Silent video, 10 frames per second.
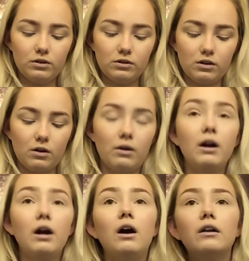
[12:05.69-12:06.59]
So
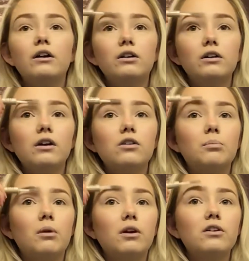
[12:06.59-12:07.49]
I literally
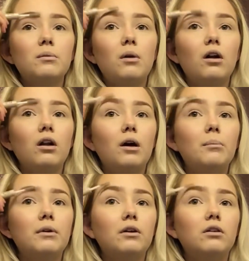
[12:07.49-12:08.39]
just brush them all
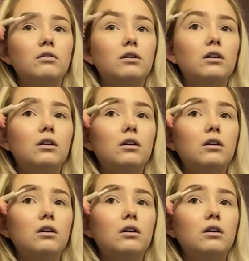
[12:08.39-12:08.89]
up and over